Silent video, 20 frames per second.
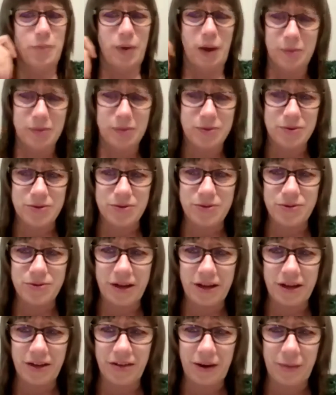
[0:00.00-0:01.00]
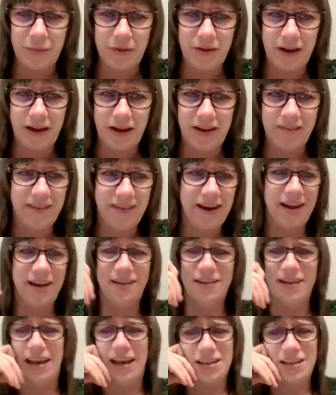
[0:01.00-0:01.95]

publishers are trying to wrap their head around,